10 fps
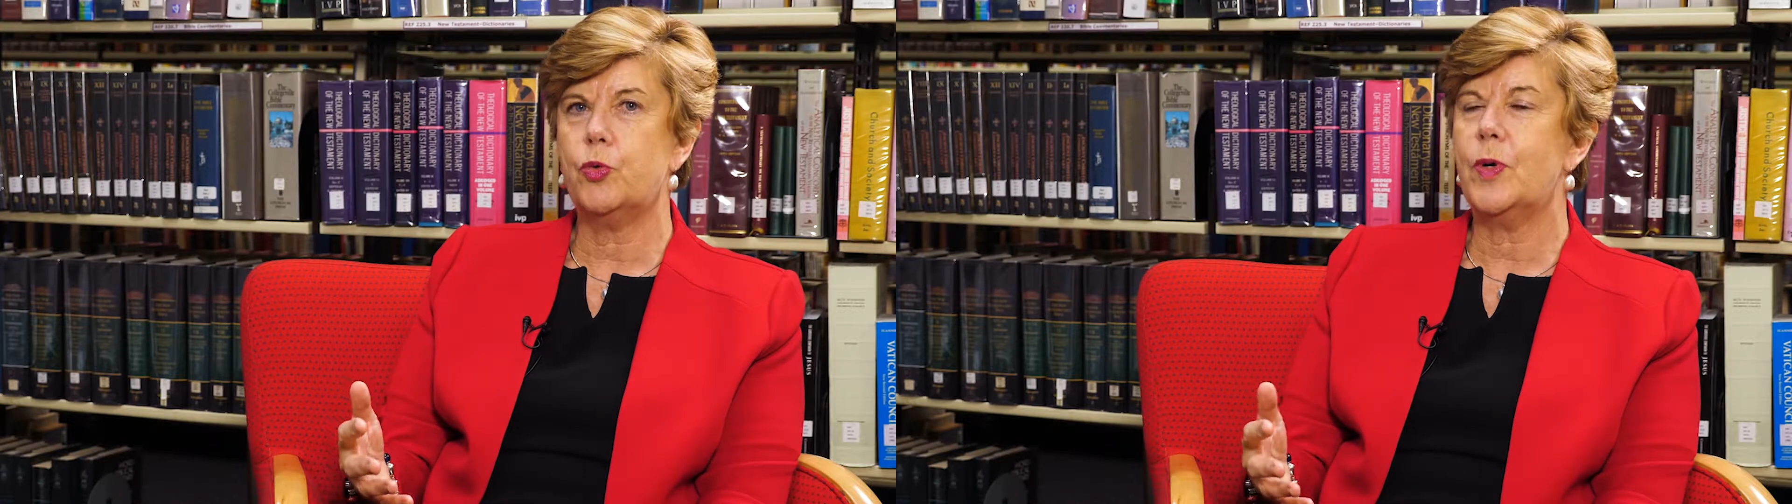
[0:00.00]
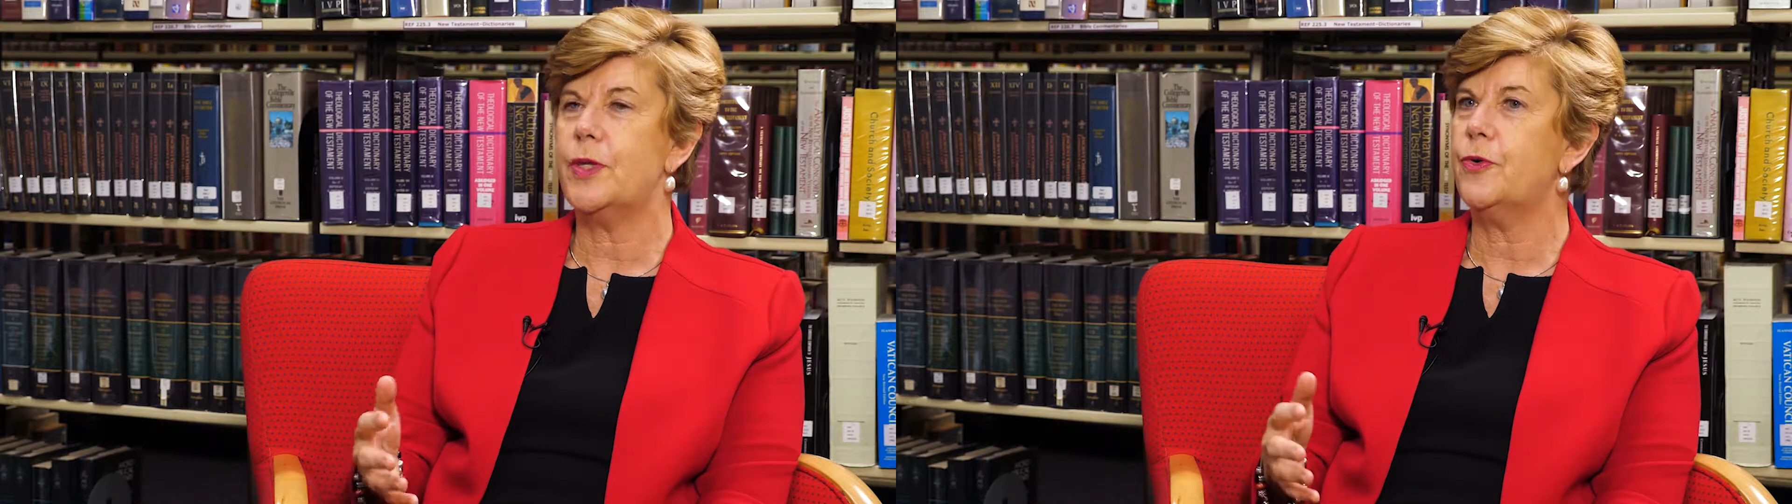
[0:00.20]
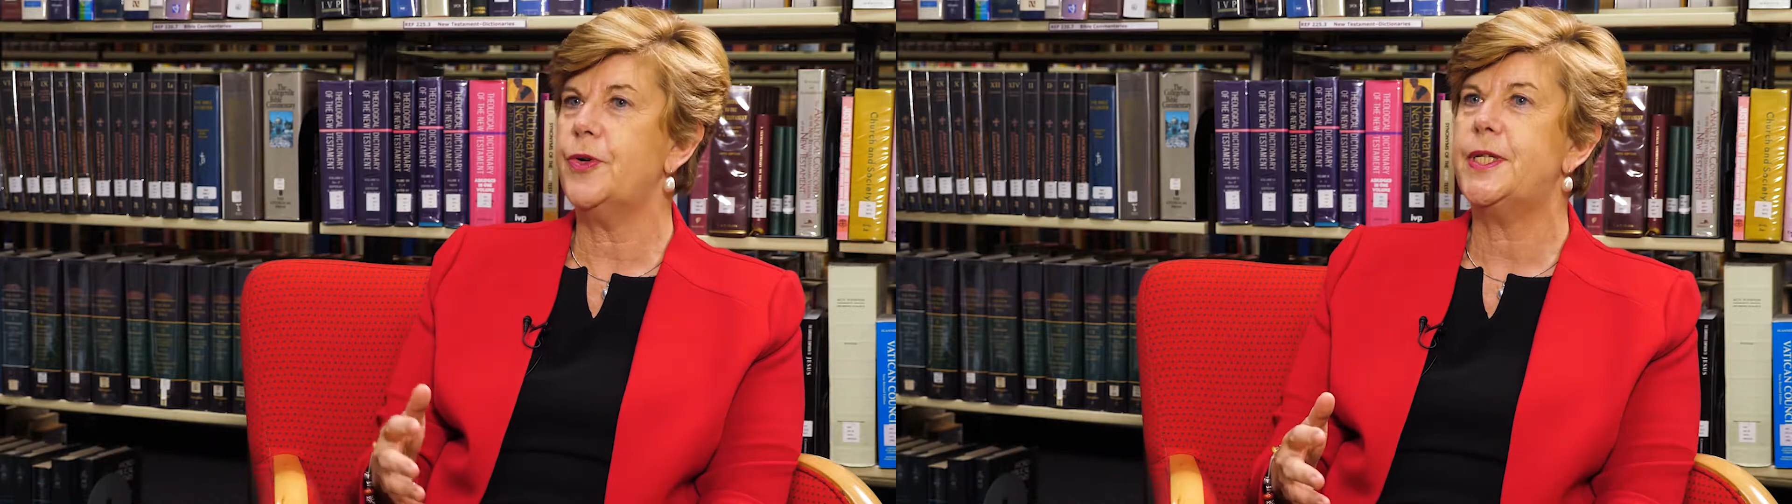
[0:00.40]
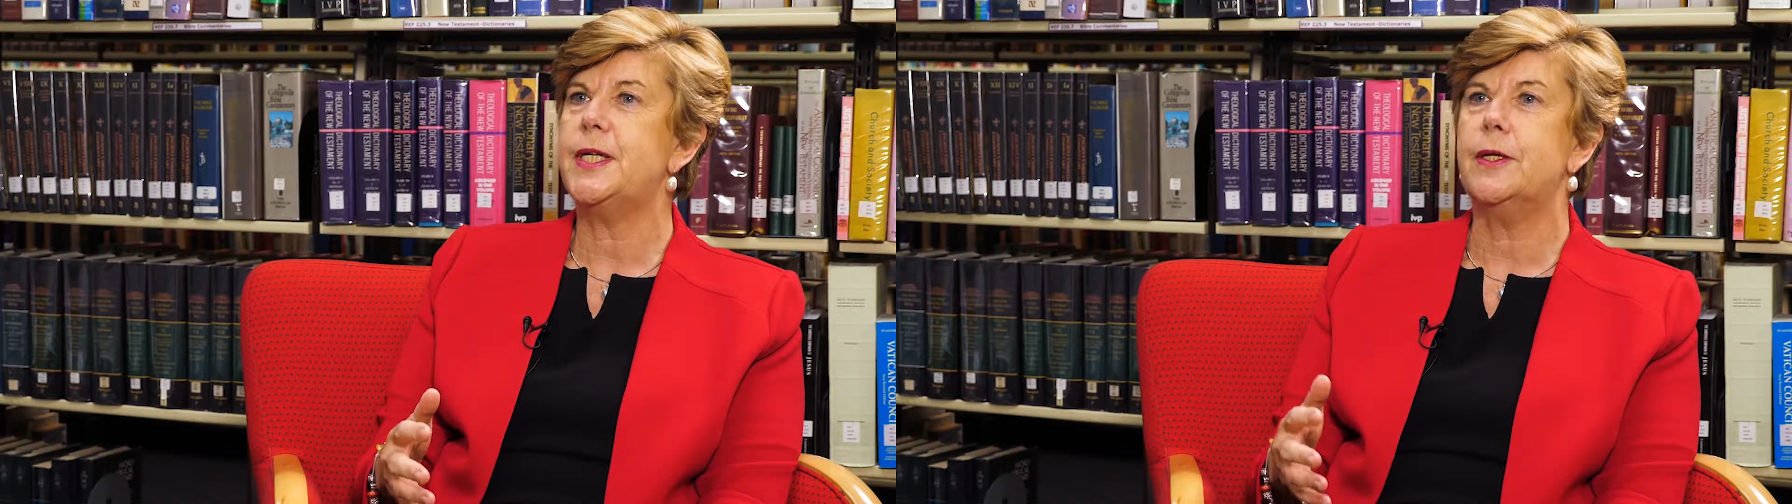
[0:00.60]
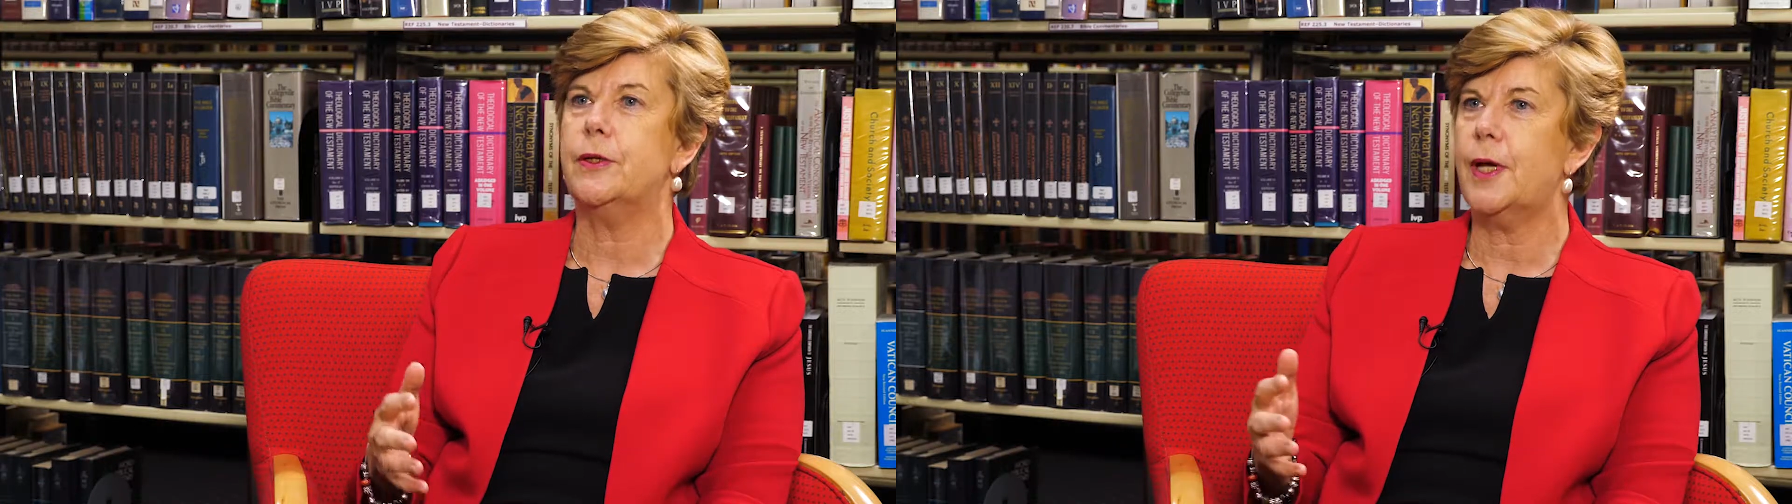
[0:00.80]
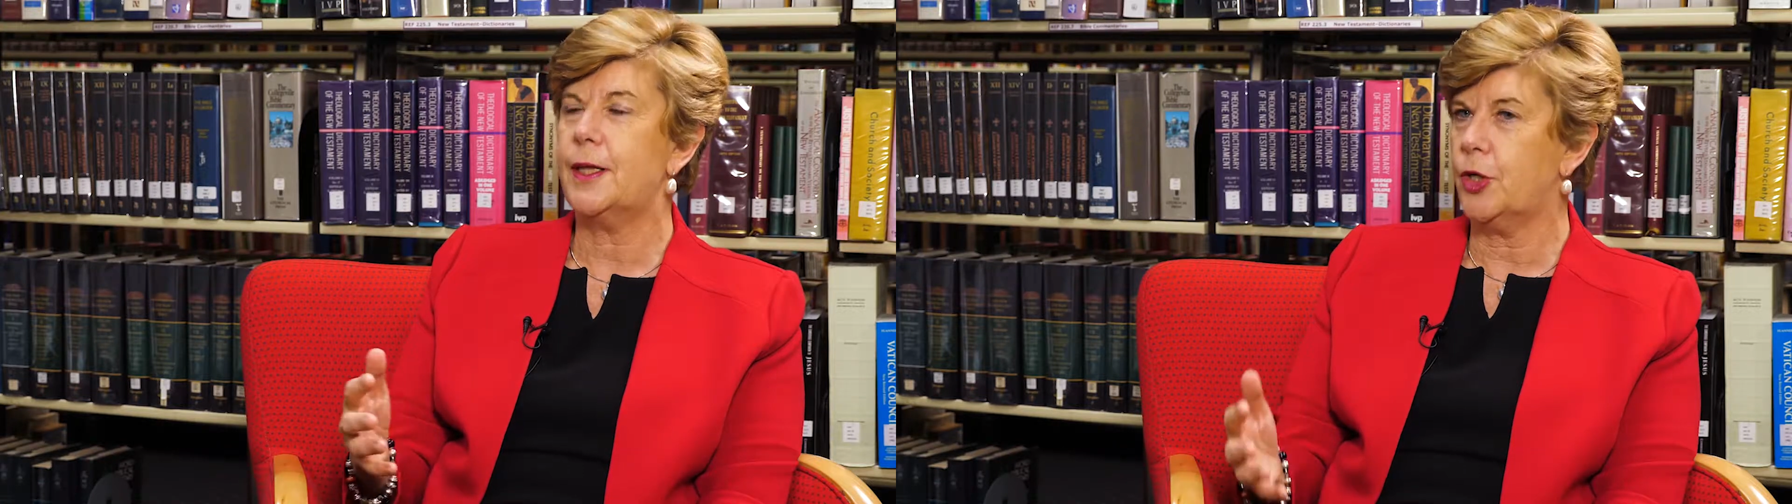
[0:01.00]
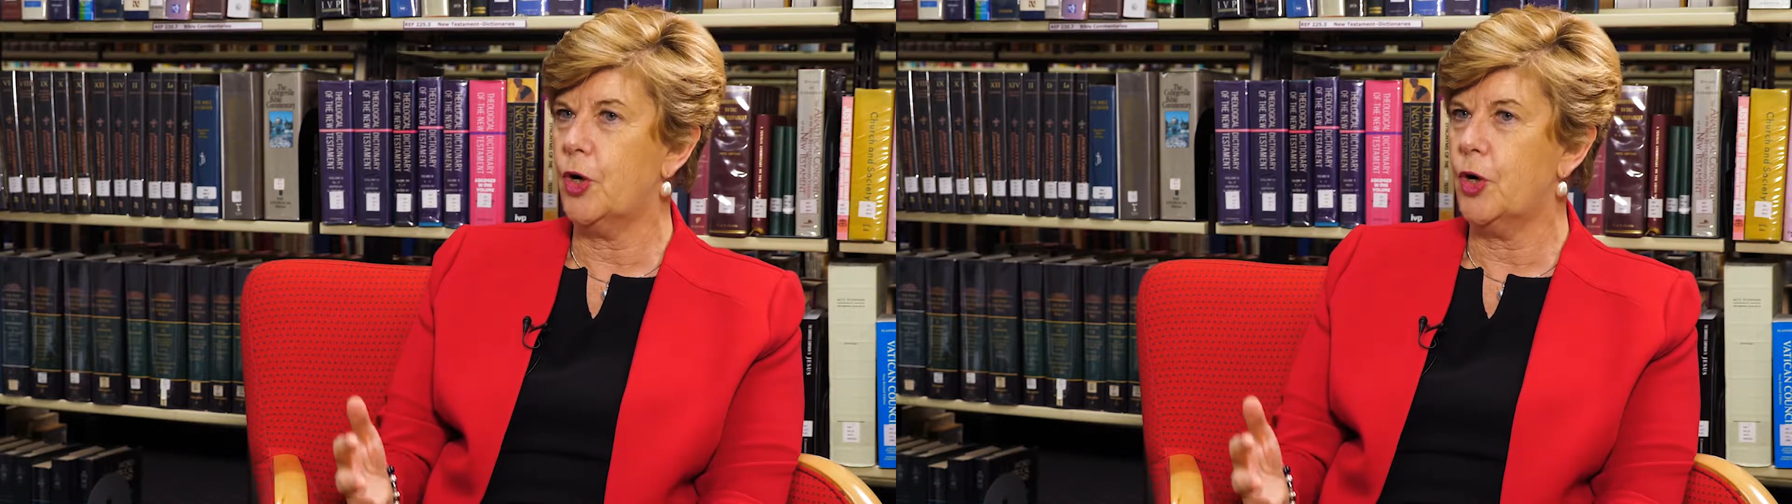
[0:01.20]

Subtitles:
whether it's at